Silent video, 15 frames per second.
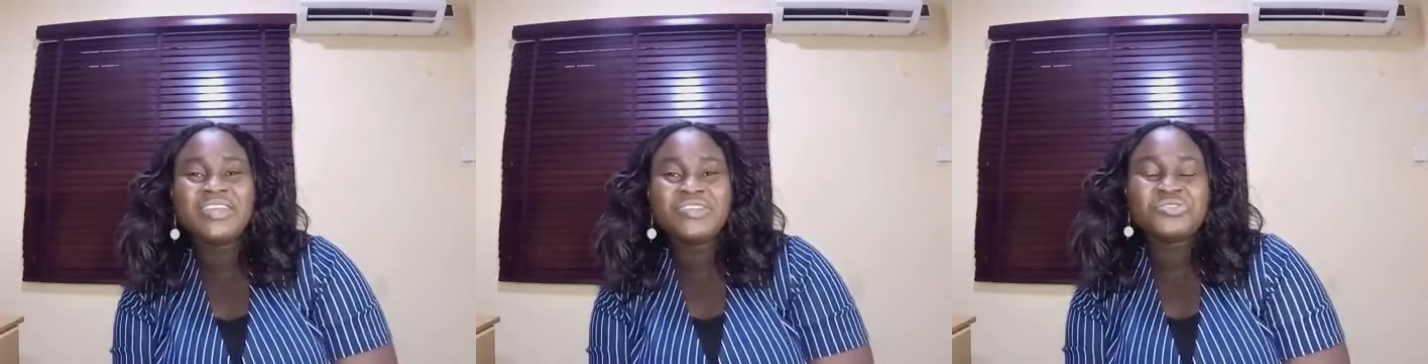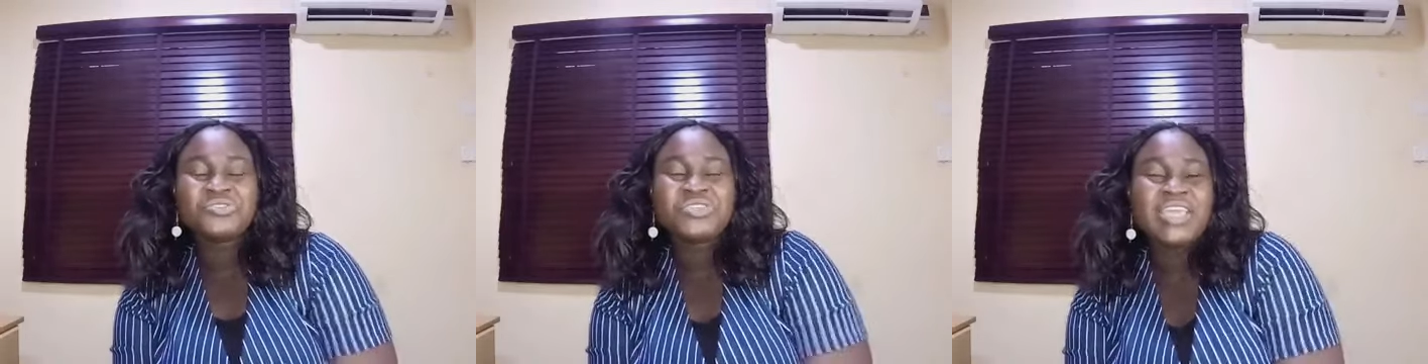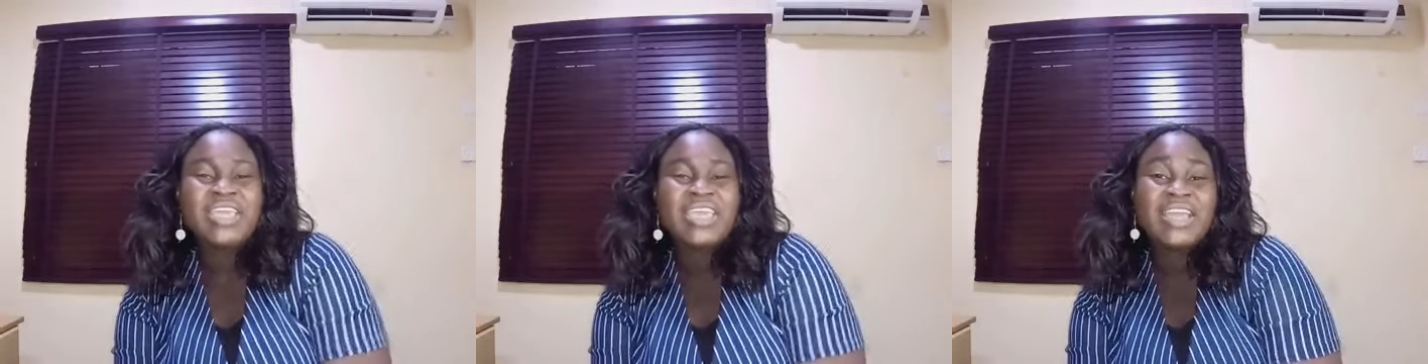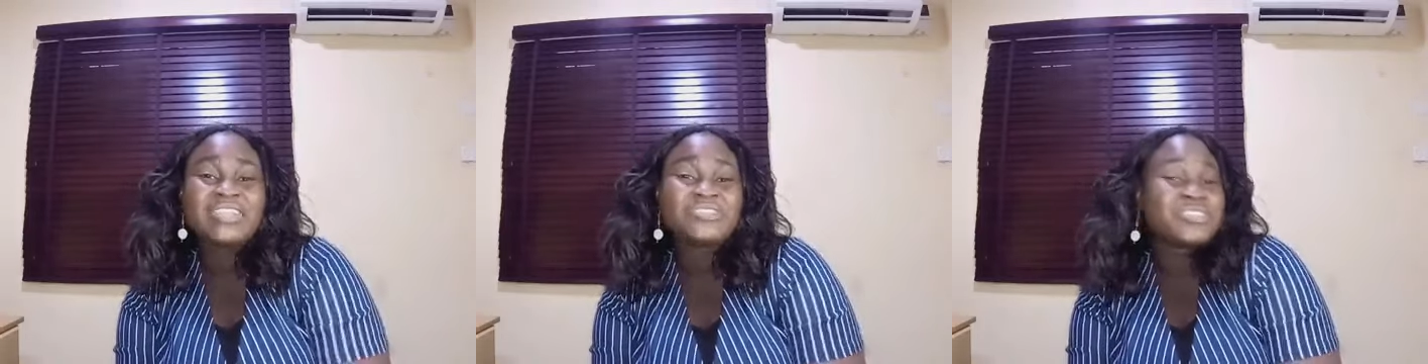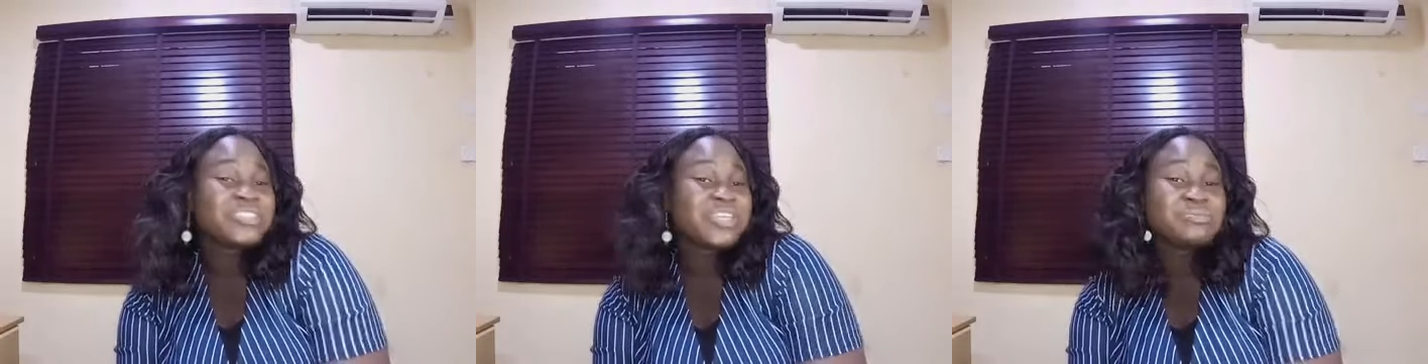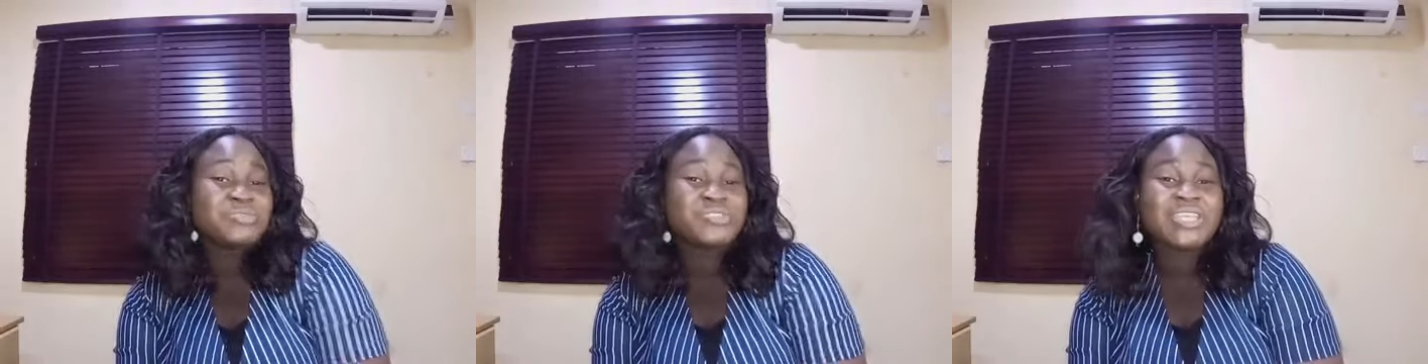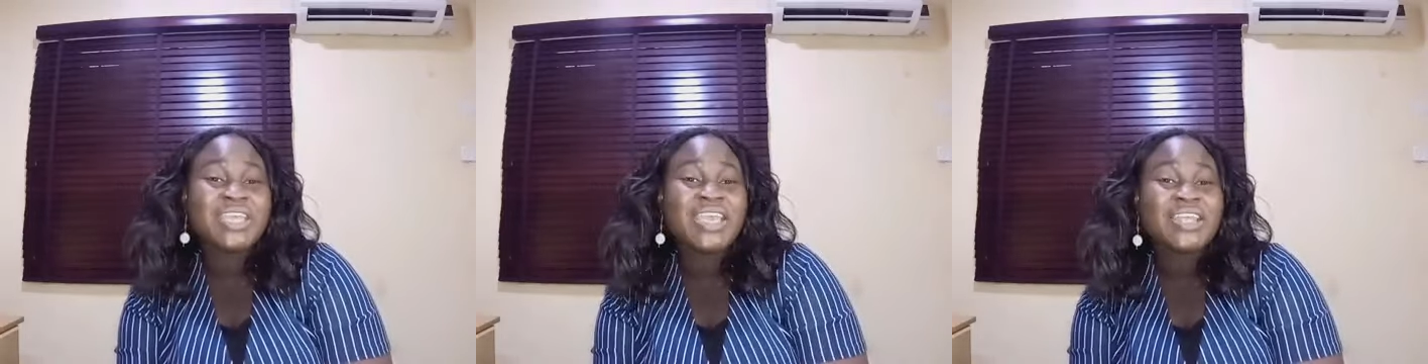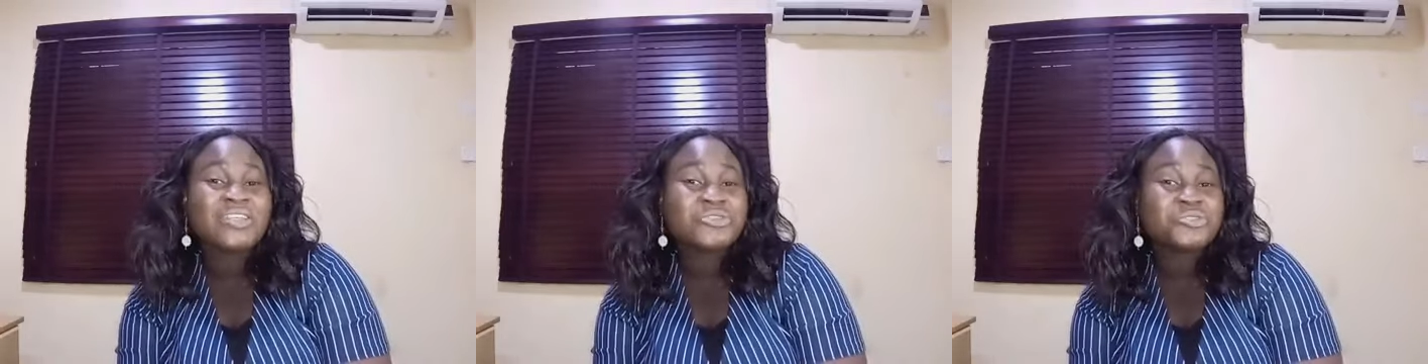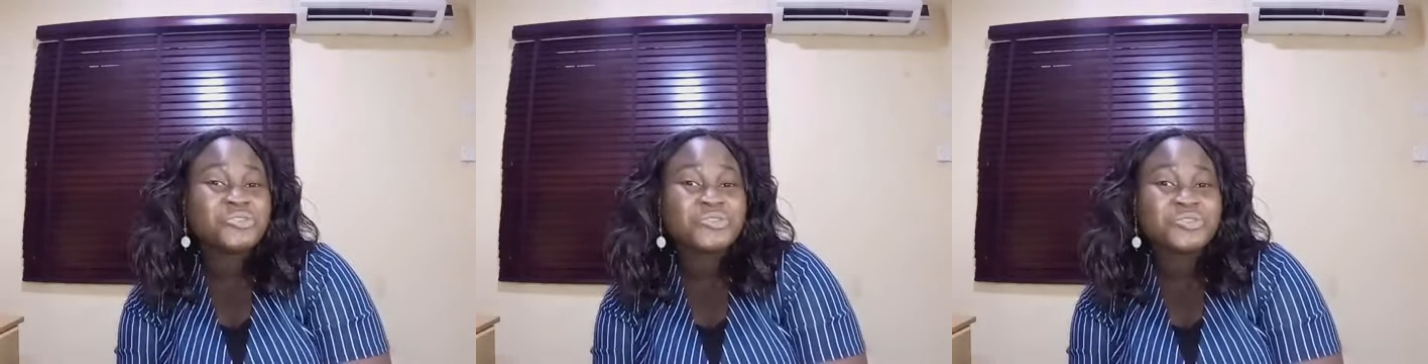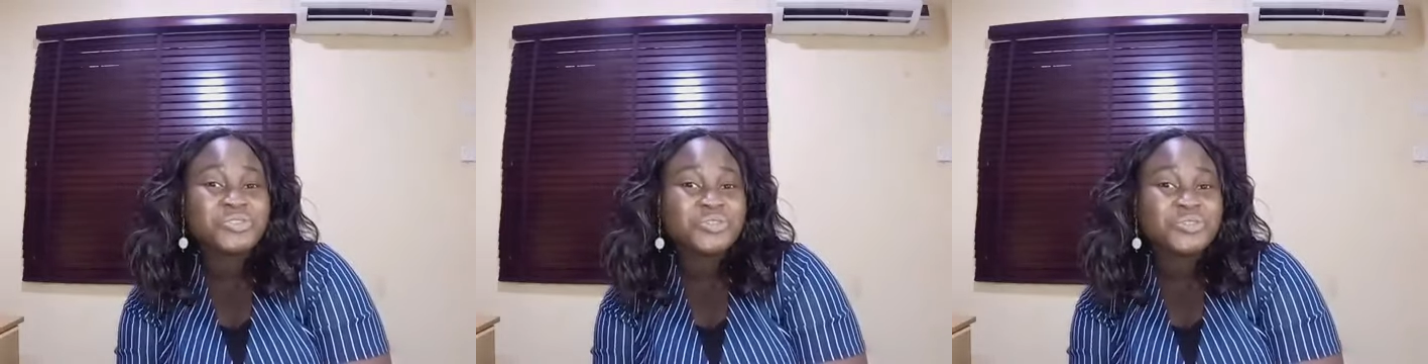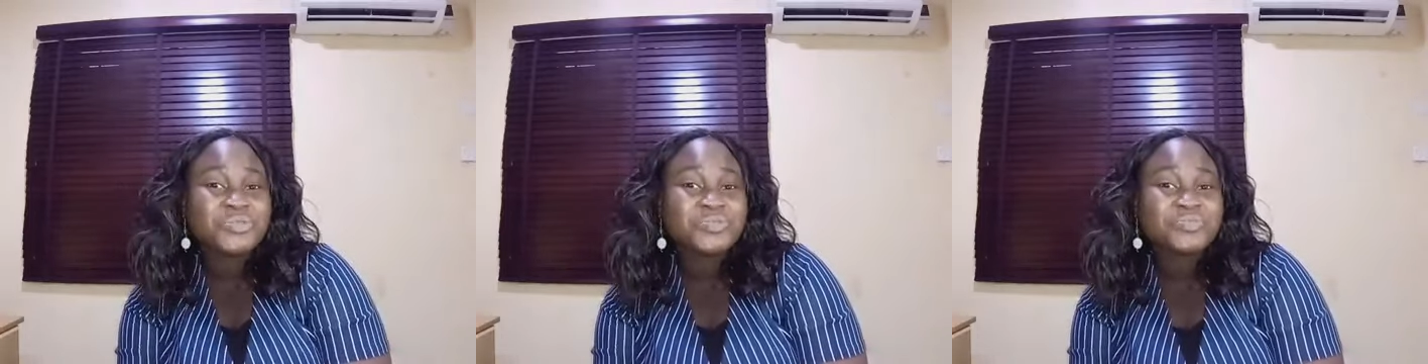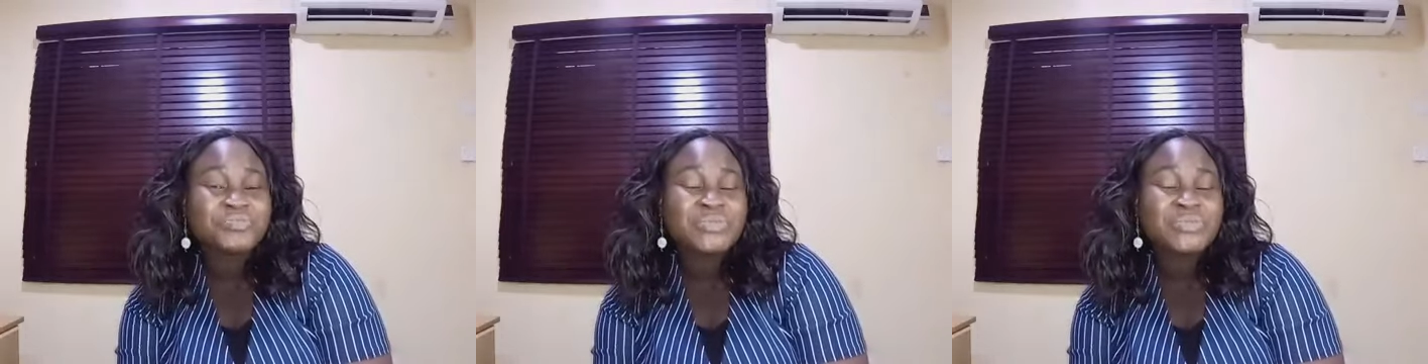Today, I just came to say hello to you